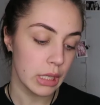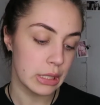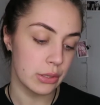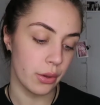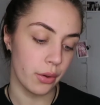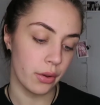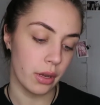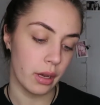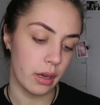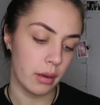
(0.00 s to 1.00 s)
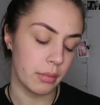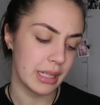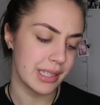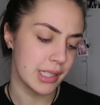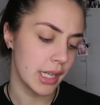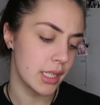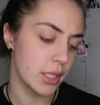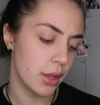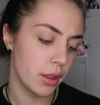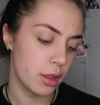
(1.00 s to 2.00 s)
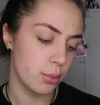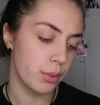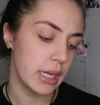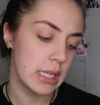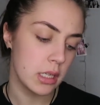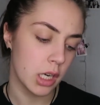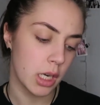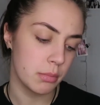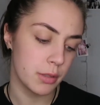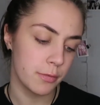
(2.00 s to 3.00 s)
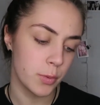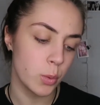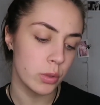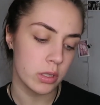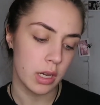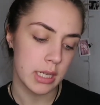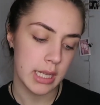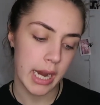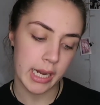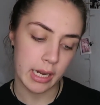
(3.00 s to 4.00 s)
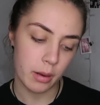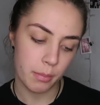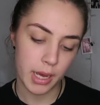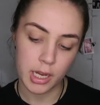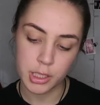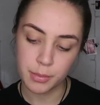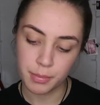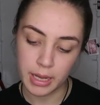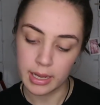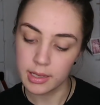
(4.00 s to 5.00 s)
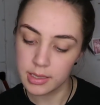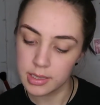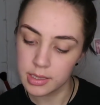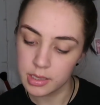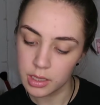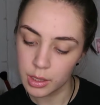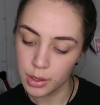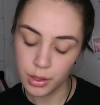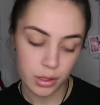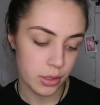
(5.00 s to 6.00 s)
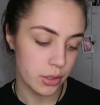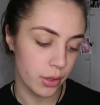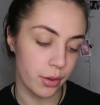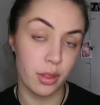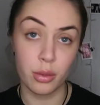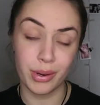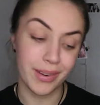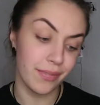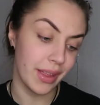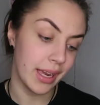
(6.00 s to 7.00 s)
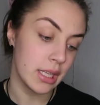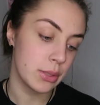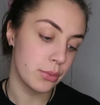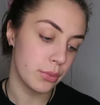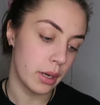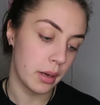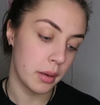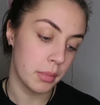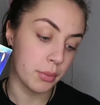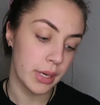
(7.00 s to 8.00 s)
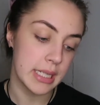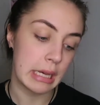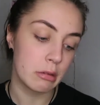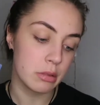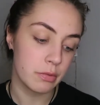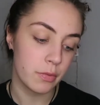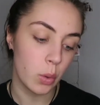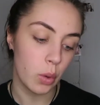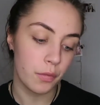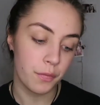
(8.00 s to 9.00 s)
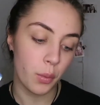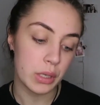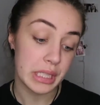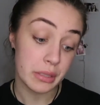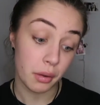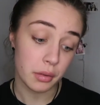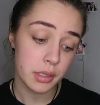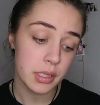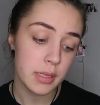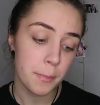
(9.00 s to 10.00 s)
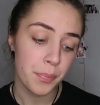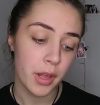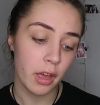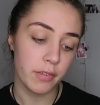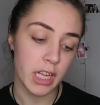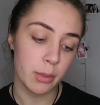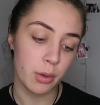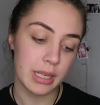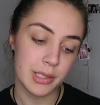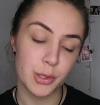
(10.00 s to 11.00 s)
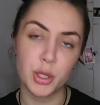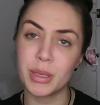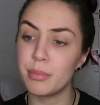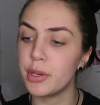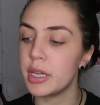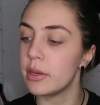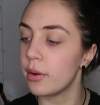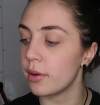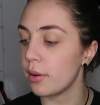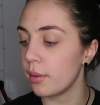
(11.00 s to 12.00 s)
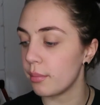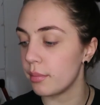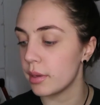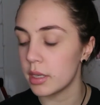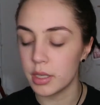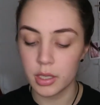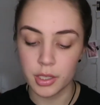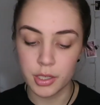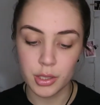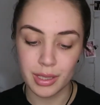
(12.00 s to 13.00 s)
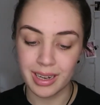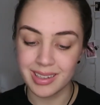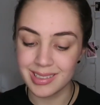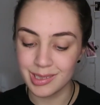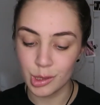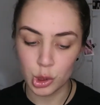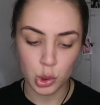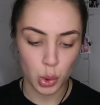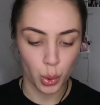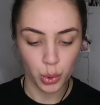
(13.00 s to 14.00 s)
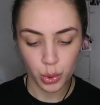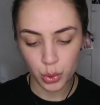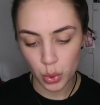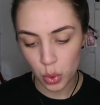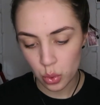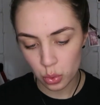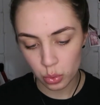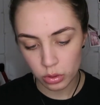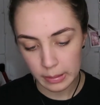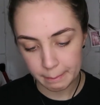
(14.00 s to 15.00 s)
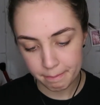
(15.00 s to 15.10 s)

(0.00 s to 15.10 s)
So, it says 3x full-size 18 patch packs. So, 3 of these retails for $40, available at subibeauty.com. So, that is so cool.